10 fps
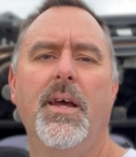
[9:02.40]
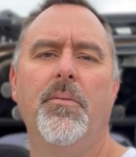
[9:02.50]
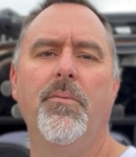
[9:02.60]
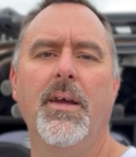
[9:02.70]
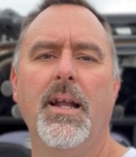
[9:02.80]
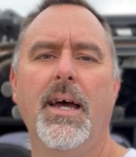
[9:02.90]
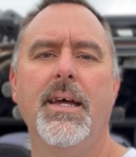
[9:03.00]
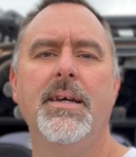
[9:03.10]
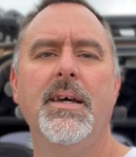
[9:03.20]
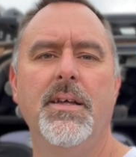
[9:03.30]
amp
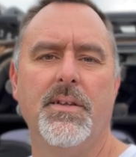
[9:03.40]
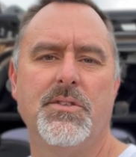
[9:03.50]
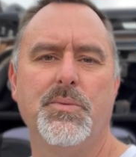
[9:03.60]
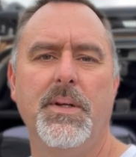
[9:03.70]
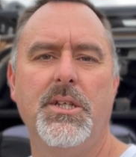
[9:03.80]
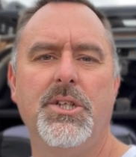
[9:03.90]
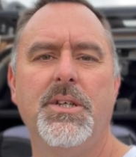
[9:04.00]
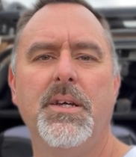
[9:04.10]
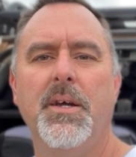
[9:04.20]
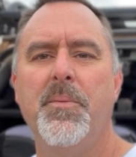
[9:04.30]
relay, the
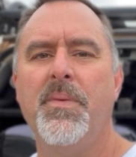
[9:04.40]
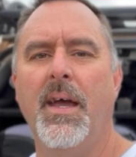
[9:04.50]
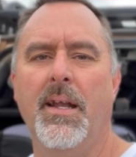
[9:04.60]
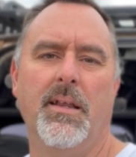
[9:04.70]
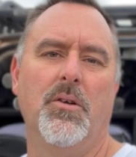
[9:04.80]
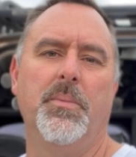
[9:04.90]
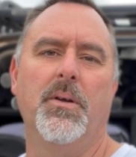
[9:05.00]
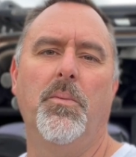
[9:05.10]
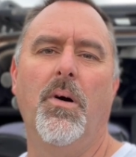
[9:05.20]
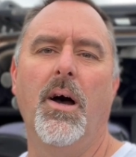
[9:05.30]
switch, and a little bit
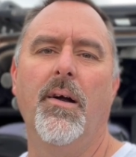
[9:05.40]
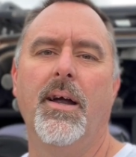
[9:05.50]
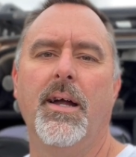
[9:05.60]
of wiring.